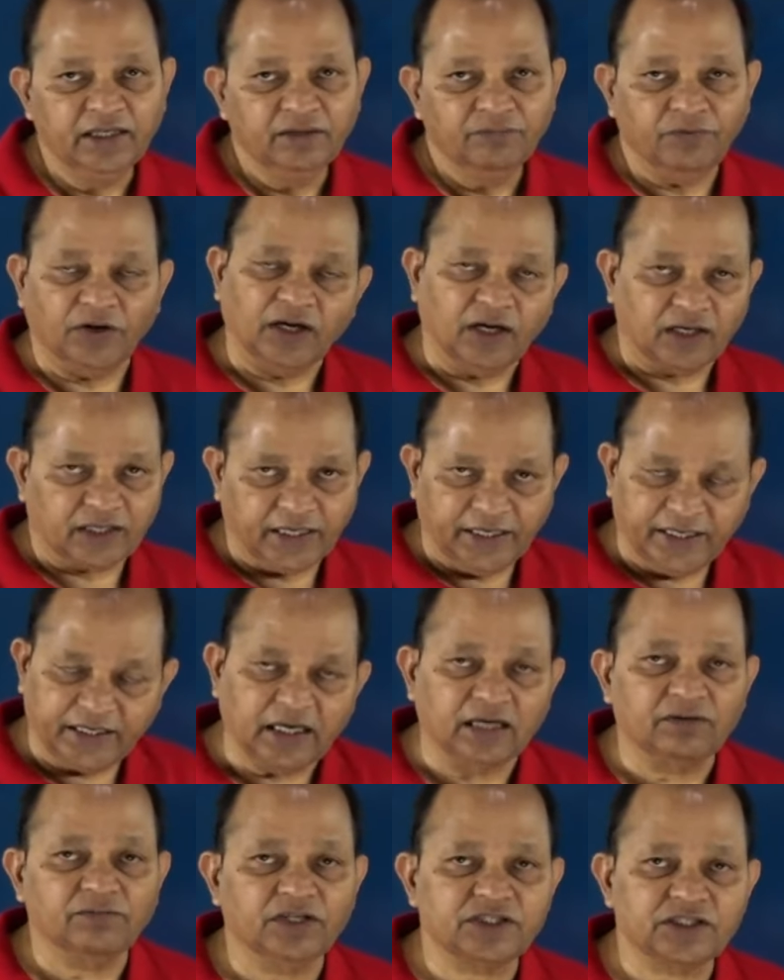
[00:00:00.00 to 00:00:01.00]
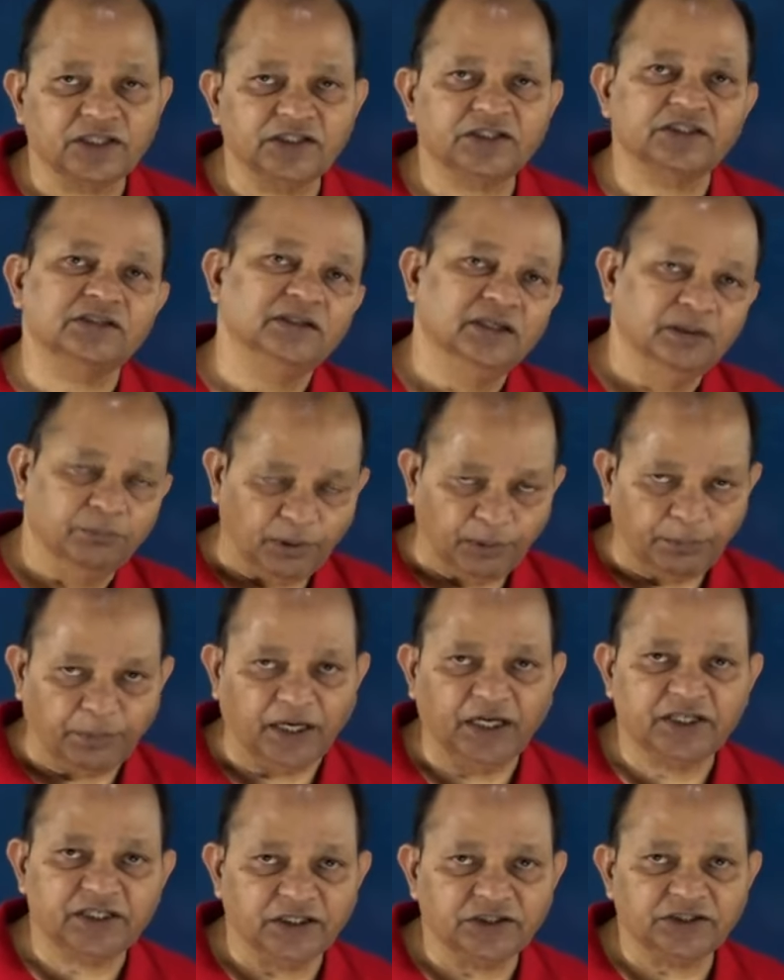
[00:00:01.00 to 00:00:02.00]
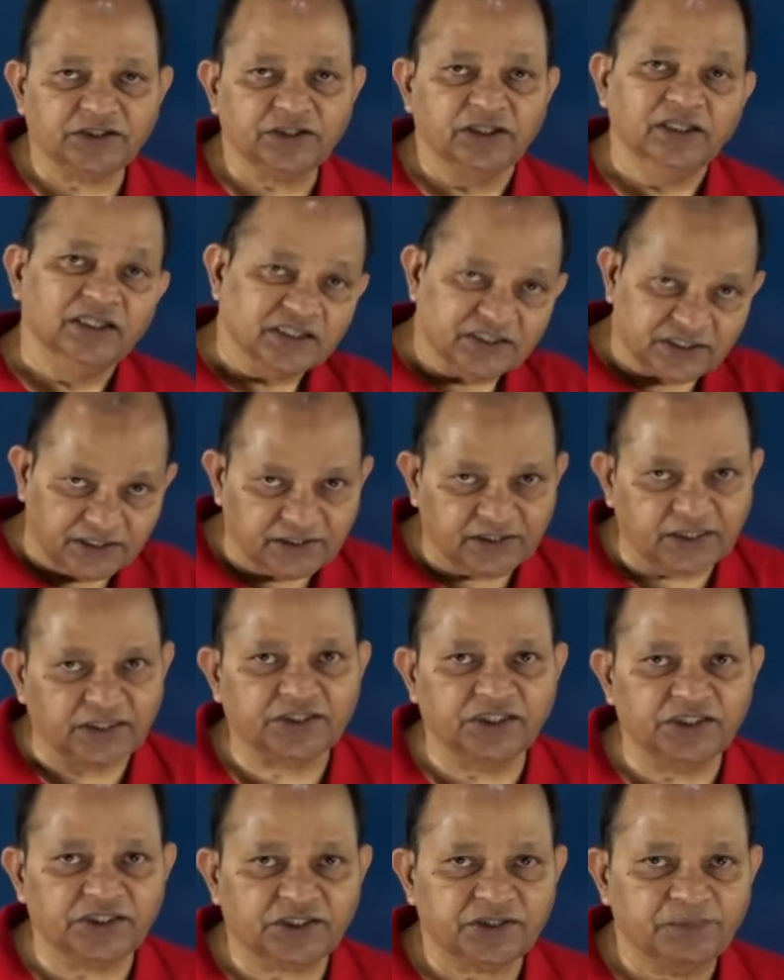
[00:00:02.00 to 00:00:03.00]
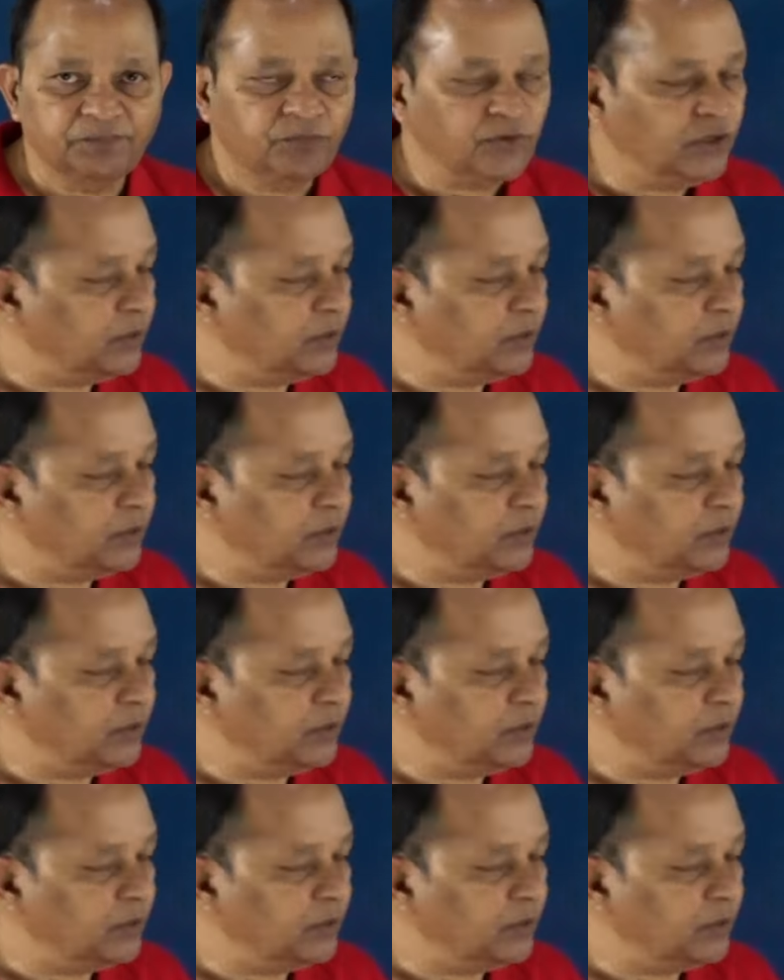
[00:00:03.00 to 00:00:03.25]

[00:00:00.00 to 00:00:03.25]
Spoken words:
for organic conversions, preparations, synthesis.